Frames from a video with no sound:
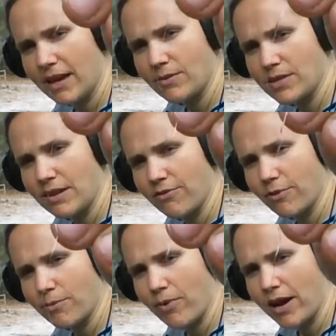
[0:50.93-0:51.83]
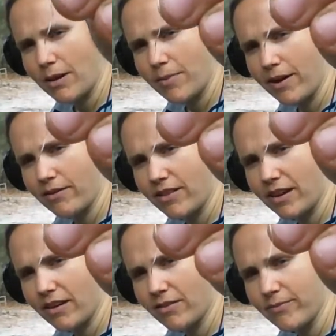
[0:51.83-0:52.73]
Say from right about
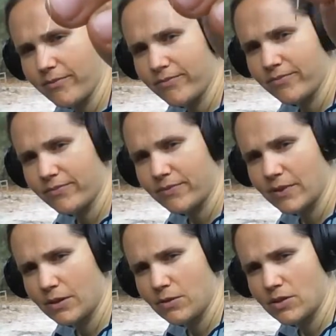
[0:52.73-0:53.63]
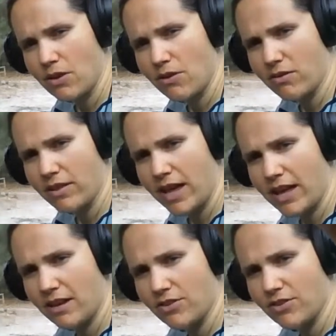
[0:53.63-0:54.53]
there was all
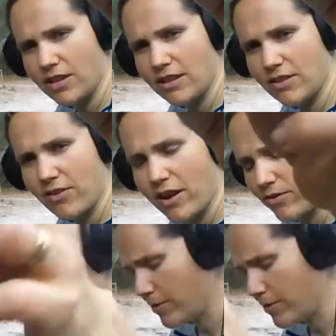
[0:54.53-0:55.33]
that underneath the ground.